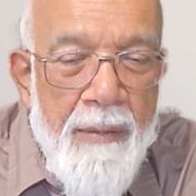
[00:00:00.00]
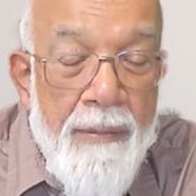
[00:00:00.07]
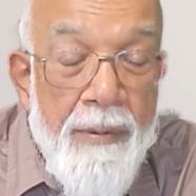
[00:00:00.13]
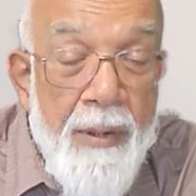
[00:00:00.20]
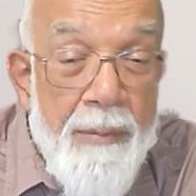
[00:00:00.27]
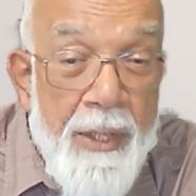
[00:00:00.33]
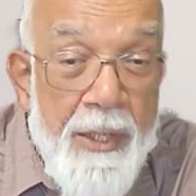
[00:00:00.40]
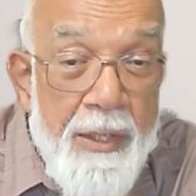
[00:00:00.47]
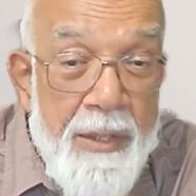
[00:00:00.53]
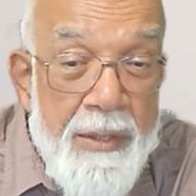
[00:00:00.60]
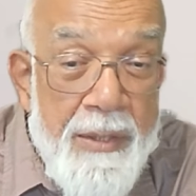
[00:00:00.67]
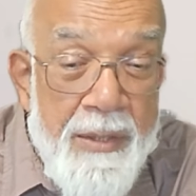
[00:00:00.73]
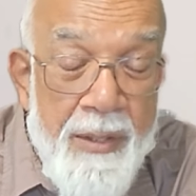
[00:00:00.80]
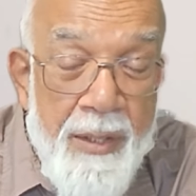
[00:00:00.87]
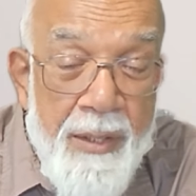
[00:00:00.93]
from a
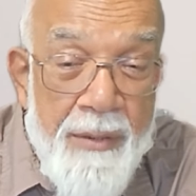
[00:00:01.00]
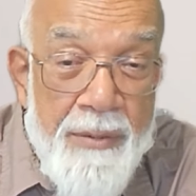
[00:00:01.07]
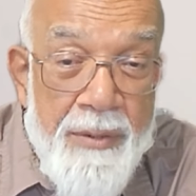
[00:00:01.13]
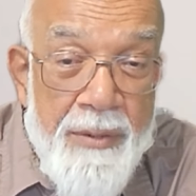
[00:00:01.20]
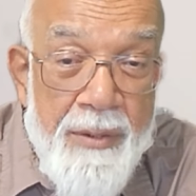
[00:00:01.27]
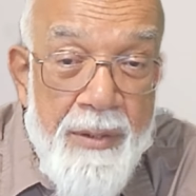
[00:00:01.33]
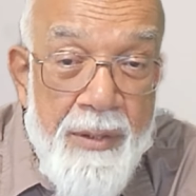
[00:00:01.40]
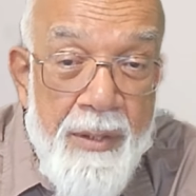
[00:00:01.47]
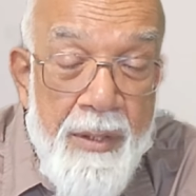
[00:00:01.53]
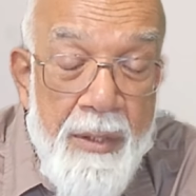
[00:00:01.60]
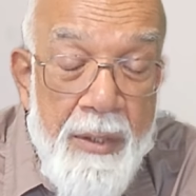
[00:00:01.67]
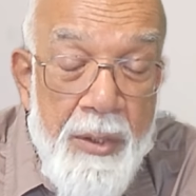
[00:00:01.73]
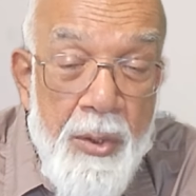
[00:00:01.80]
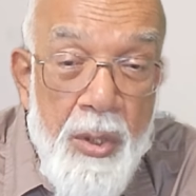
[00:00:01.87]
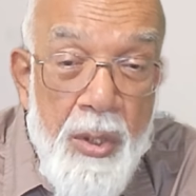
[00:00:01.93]
distance.
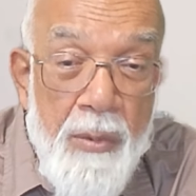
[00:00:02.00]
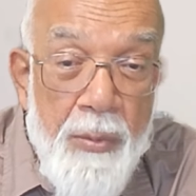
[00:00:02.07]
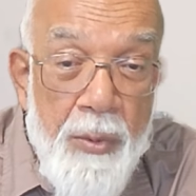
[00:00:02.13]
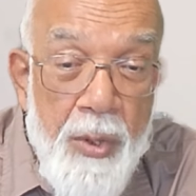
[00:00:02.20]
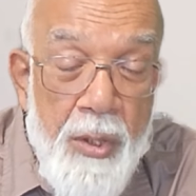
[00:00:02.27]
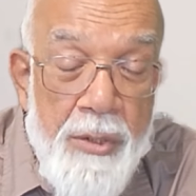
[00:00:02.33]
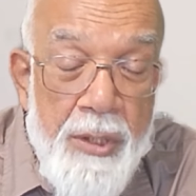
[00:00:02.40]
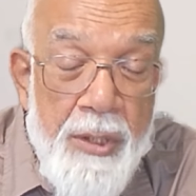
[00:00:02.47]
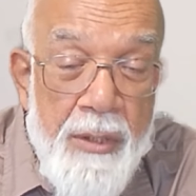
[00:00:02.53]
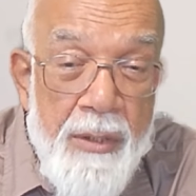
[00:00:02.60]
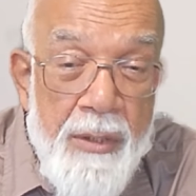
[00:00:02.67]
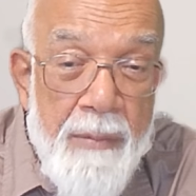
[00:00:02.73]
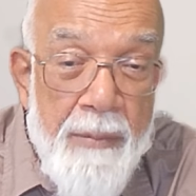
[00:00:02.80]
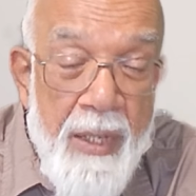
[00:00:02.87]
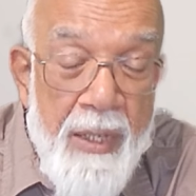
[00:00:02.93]
You are watching
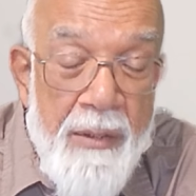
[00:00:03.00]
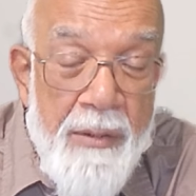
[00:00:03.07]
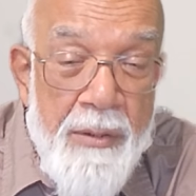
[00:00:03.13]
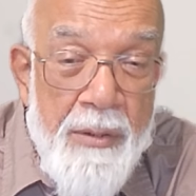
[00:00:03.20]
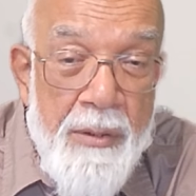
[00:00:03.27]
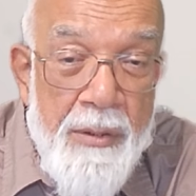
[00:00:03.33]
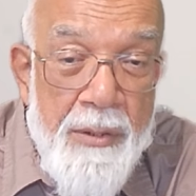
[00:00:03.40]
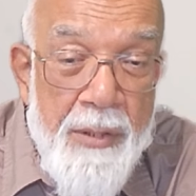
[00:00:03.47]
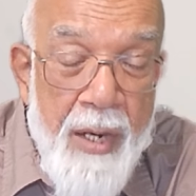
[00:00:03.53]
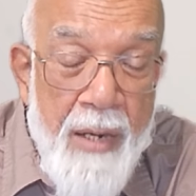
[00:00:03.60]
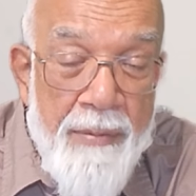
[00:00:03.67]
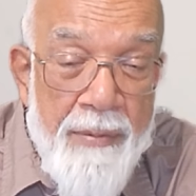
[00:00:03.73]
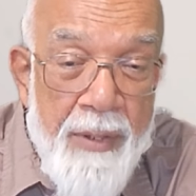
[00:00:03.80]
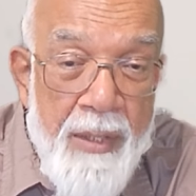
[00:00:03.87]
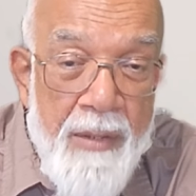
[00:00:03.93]
the mental
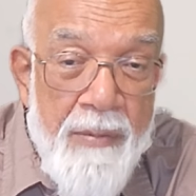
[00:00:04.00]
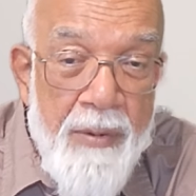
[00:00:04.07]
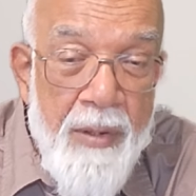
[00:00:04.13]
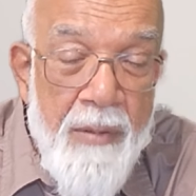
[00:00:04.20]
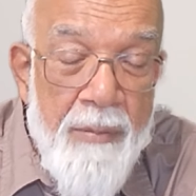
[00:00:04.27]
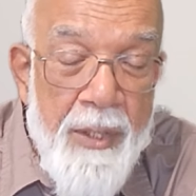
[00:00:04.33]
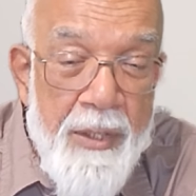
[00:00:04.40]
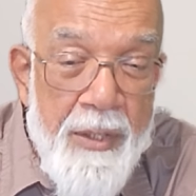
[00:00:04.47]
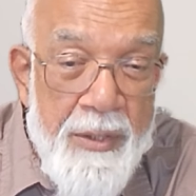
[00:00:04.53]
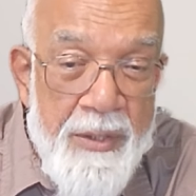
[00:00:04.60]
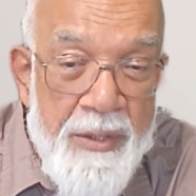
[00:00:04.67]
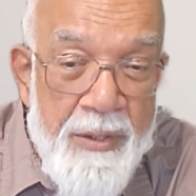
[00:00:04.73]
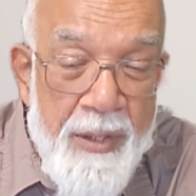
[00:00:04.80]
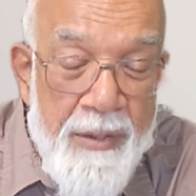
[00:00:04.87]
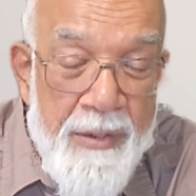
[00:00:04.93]
traffic from a
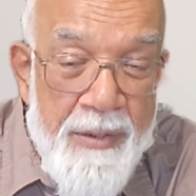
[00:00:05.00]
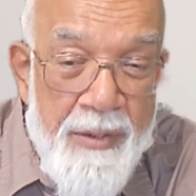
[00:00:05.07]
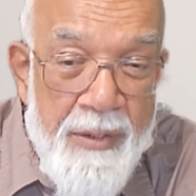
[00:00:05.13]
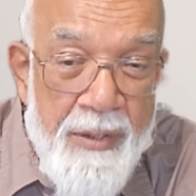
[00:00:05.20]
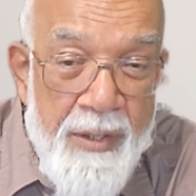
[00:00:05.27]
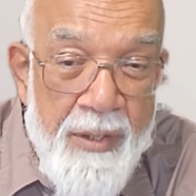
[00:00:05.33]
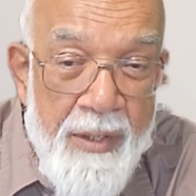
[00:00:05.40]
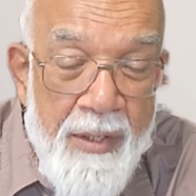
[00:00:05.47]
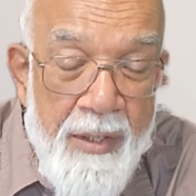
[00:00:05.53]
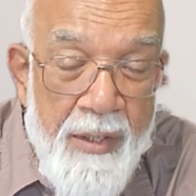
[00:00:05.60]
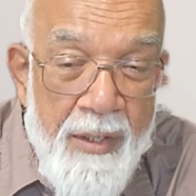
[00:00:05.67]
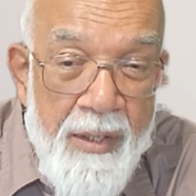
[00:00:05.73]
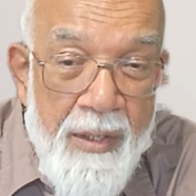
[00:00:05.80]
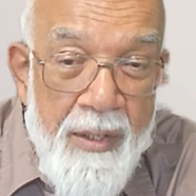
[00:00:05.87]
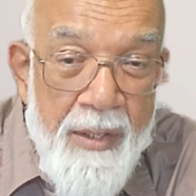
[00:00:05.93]
distance.
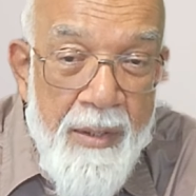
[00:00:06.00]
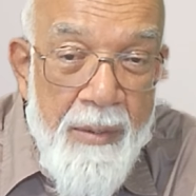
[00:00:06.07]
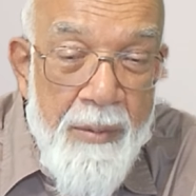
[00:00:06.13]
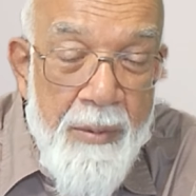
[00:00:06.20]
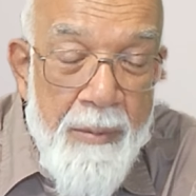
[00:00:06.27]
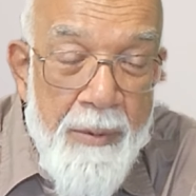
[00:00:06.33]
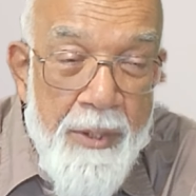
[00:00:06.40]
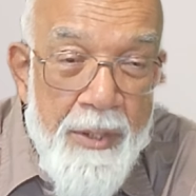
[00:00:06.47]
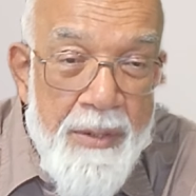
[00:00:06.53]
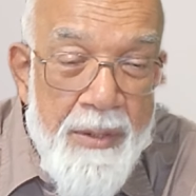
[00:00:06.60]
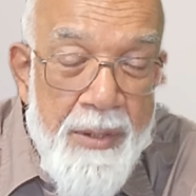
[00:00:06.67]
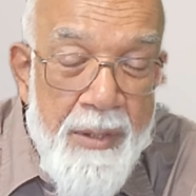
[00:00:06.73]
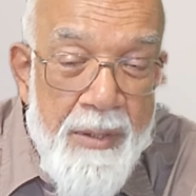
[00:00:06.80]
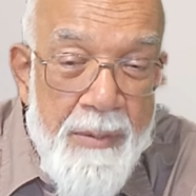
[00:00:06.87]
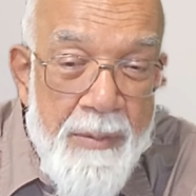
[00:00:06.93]
From a
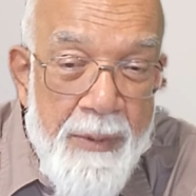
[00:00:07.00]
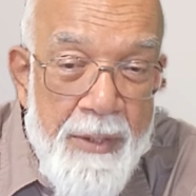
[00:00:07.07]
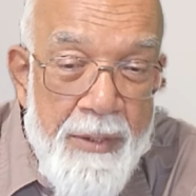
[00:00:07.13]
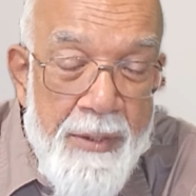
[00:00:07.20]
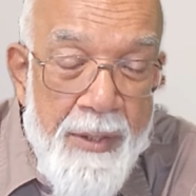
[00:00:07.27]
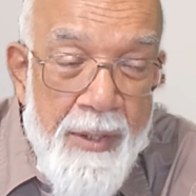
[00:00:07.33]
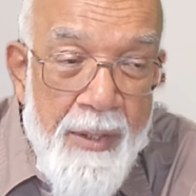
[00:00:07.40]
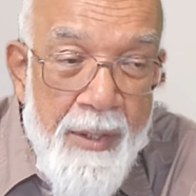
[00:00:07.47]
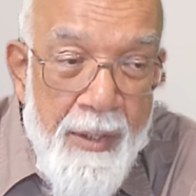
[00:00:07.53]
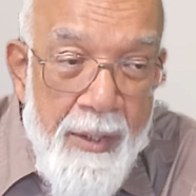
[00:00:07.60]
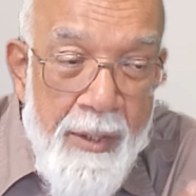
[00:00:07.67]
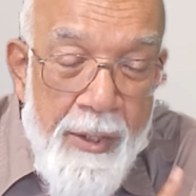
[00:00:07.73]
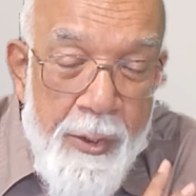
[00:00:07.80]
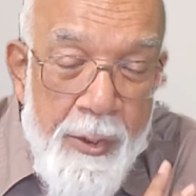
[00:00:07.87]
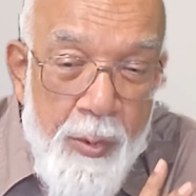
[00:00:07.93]
distance means
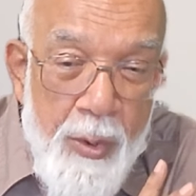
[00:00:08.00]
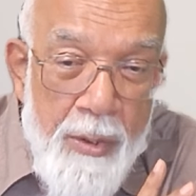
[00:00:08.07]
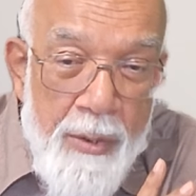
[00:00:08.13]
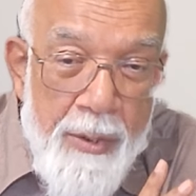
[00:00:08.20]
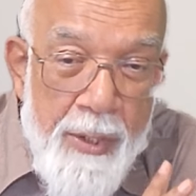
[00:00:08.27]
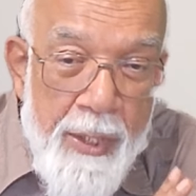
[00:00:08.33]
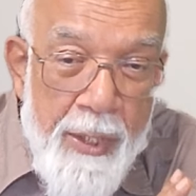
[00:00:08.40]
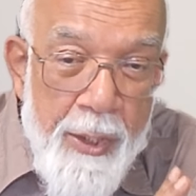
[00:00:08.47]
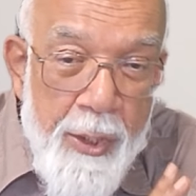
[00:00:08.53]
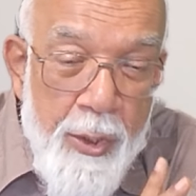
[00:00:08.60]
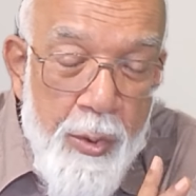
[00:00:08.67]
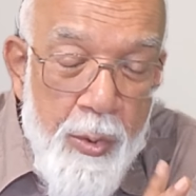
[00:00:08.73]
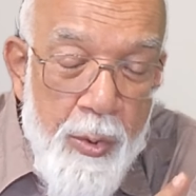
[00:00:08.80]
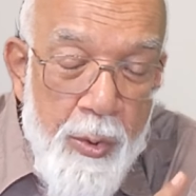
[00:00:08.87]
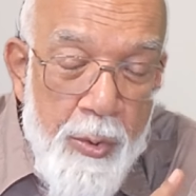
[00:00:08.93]
you already
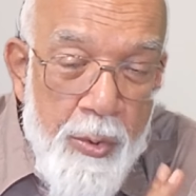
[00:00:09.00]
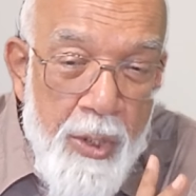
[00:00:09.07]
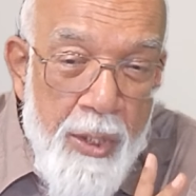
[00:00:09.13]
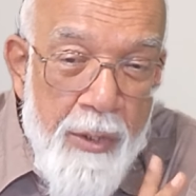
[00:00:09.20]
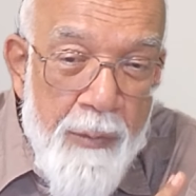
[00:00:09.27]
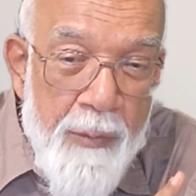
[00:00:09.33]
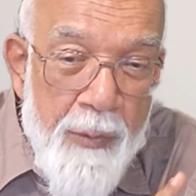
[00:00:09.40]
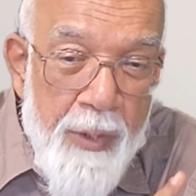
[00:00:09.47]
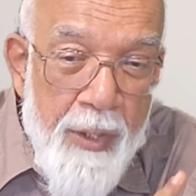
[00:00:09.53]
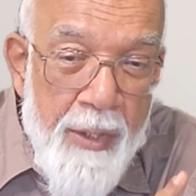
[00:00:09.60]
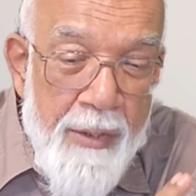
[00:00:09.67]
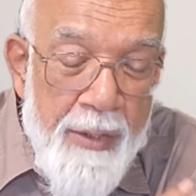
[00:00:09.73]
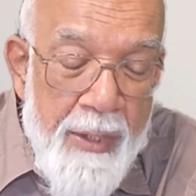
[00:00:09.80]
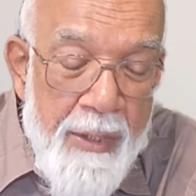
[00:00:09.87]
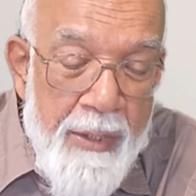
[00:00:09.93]
know, you are
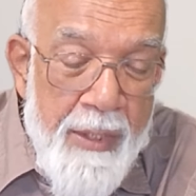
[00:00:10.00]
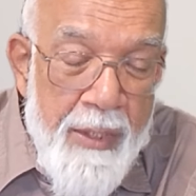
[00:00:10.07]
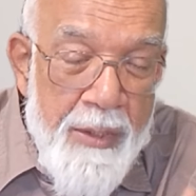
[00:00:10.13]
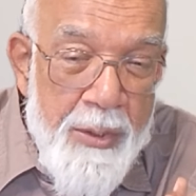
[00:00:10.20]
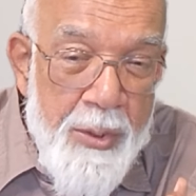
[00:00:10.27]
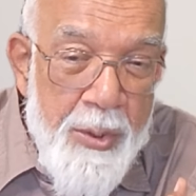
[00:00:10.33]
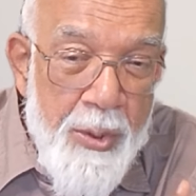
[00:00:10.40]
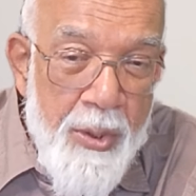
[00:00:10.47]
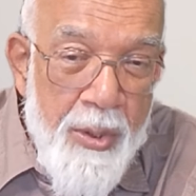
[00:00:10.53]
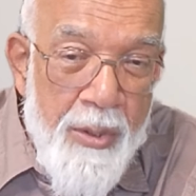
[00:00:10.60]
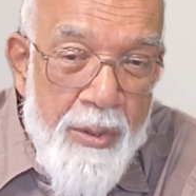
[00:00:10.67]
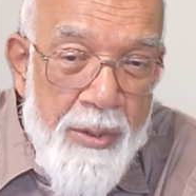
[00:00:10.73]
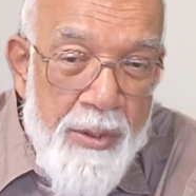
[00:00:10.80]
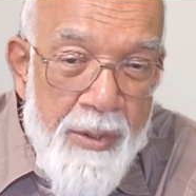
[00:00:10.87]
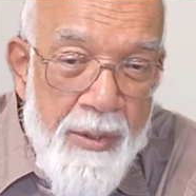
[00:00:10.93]
aware that these
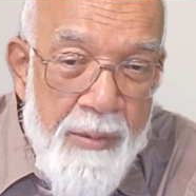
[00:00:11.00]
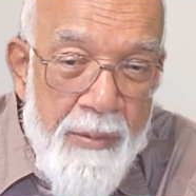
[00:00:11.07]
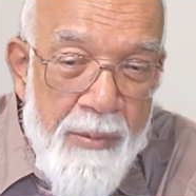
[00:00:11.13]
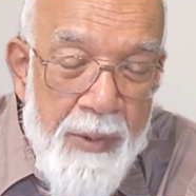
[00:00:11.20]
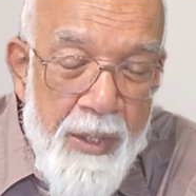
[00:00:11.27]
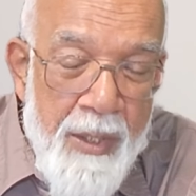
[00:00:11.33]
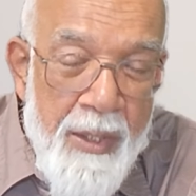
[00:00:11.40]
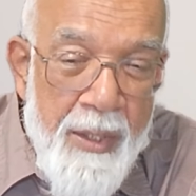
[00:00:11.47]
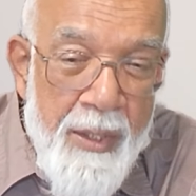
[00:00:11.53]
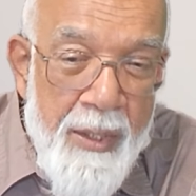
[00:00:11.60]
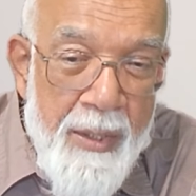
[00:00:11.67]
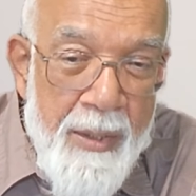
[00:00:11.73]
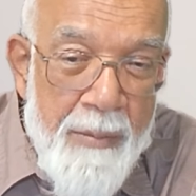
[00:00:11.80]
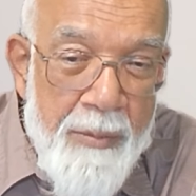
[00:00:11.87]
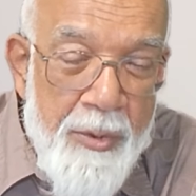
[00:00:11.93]
thoughts and feeling
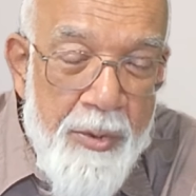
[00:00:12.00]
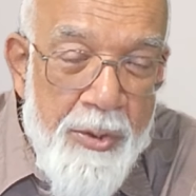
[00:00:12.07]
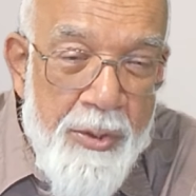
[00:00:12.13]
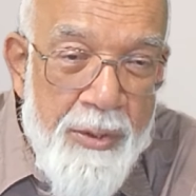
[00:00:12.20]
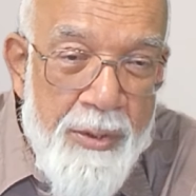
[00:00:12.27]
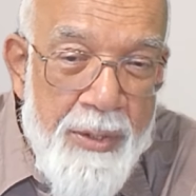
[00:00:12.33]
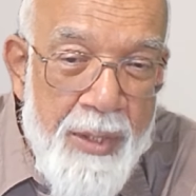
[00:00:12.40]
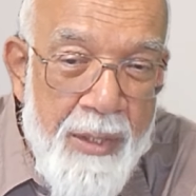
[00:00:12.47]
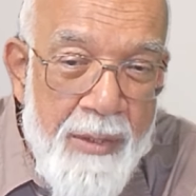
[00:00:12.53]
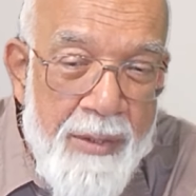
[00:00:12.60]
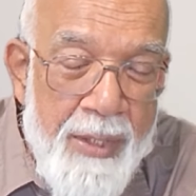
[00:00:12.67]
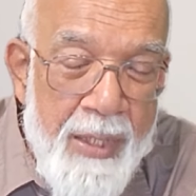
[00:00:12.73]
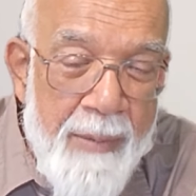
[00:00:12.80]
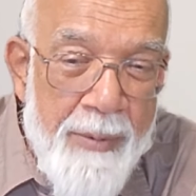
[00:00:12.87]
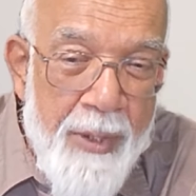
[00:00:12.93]
and emotions are
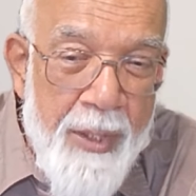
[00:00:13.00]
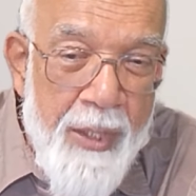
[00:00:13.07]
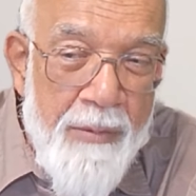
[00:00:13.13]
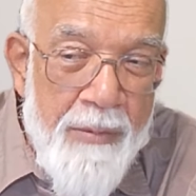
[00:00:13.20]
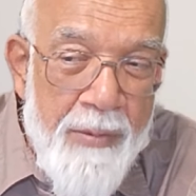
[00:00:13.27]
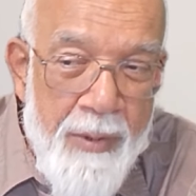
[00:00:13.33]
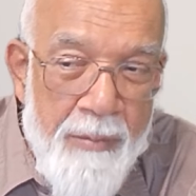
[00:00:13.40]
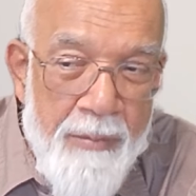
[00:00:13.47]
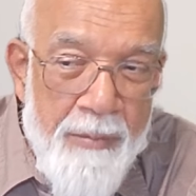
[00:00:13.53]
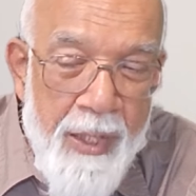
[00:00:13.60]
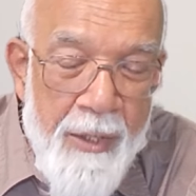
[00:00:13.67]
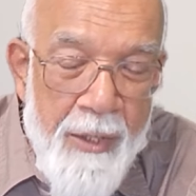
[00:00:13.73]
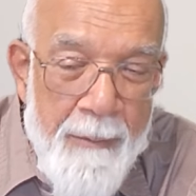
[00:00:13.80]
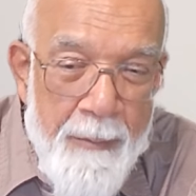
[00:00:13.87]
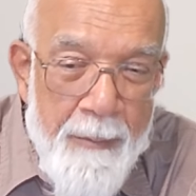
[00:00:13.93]
separate from me.